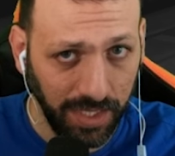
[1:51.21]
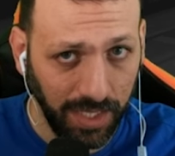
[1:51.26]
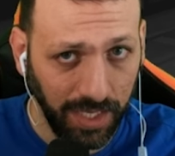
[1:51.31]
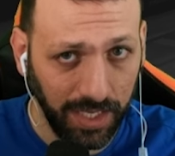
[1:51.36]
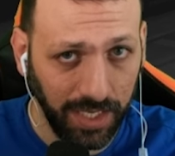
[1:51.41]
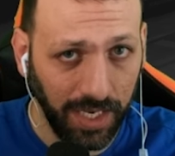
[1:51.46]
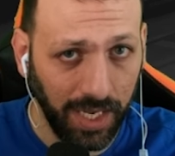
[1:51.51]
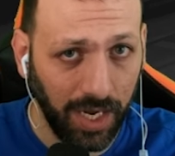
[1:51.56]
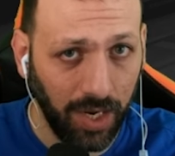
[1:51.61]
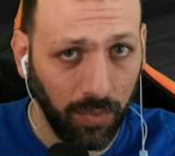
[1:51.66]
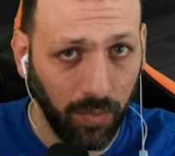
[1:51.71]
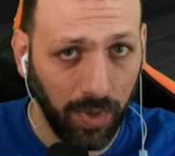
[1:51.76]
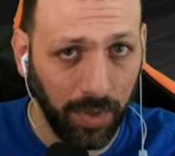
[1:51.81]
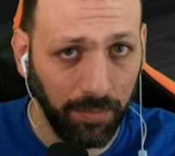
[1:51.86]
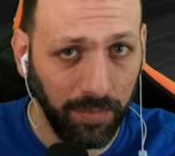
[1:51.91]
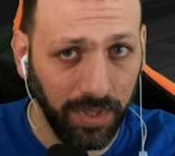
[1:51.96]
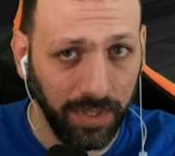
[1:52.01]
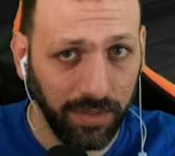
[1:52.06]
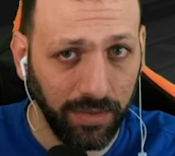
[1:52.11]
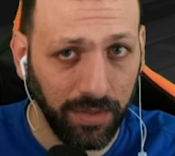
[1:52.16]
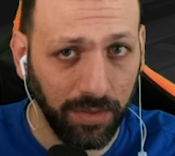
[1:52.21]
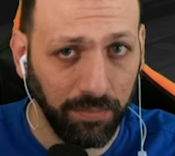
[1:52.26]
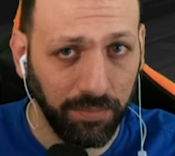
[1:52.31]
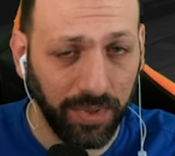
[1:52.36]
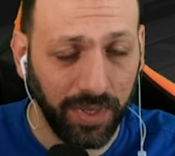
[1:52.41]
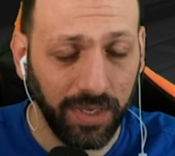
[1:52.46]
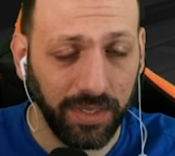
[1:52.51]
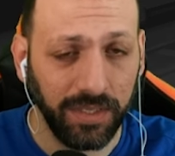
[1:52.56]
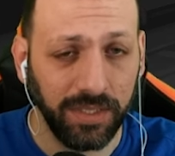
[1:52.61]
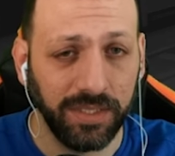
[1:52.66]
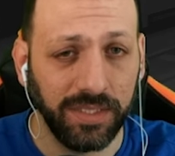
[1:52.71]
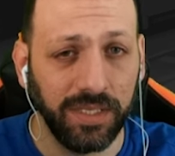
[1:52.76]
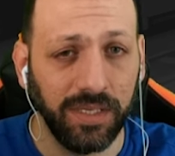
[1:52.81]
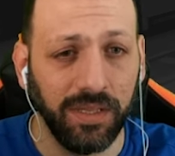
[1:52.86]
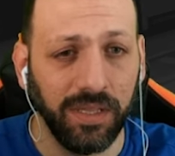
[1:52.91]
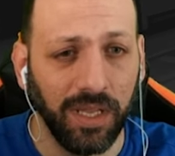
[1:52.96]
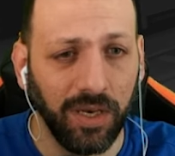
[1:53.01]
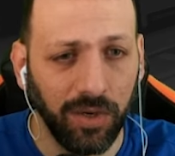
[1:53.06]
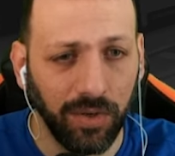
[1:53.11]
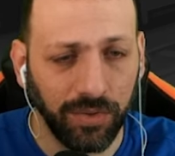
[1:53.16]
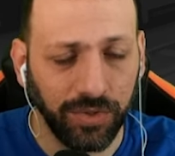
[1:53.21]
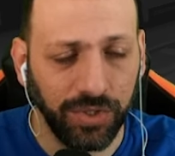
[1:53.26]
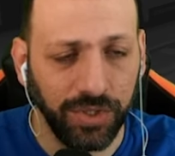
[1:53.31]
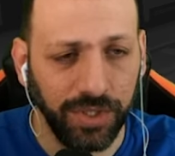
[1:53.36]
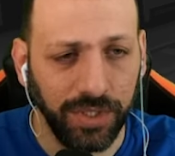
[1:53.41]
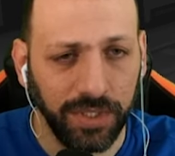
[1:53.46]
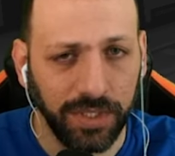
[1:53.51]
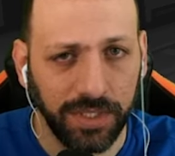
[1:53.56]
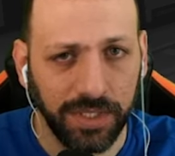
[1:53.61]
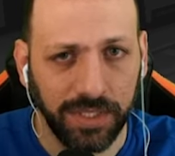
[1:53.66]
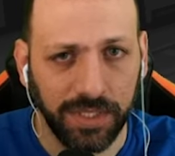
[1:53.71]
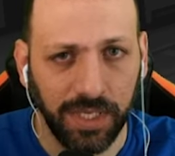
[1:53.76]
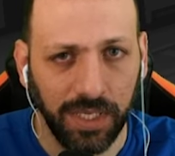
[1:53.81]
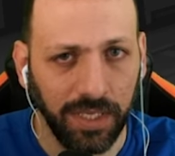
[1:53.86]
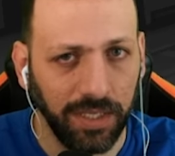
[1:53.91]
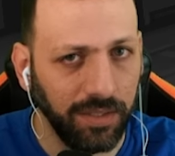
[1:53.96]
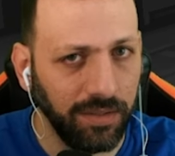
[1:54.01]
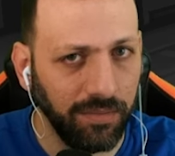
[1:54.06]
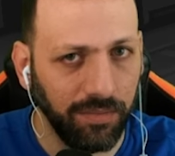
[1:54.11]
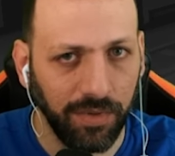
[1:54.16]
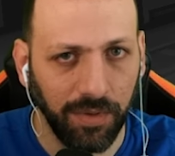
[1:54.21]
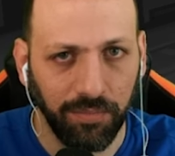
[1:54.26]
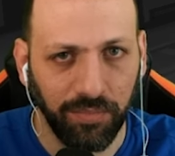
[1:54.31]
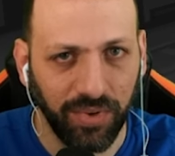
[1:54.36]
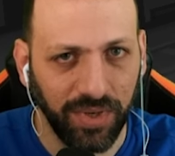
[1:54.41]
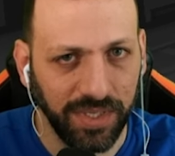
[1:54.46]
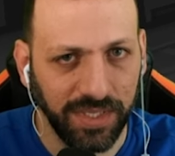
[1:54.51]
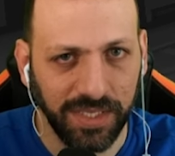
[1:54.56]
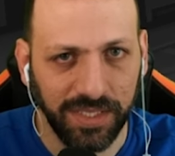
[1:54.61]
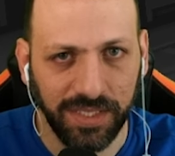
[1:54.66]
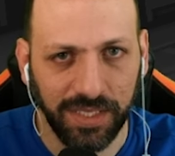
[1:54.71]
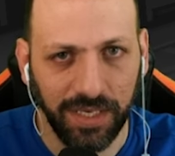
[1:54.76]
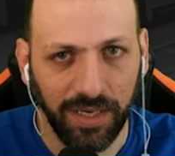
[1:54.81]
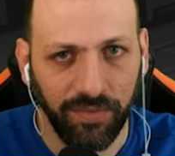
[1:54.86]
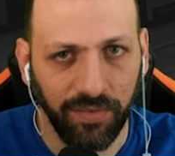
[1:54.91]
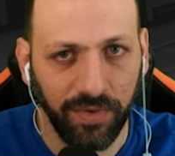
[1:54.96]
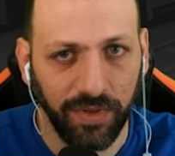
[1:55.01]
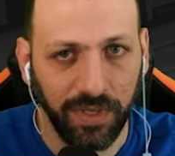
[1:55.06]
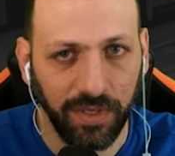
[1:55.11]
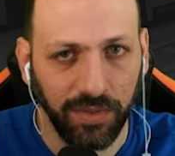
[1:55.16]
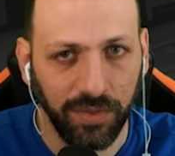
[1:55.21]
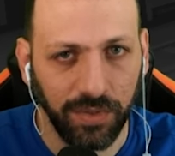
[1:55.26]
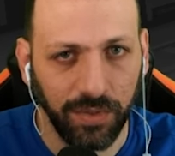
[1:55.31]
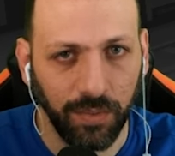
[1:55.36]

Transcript: and how I made the patterns and the logics and the presses and everything to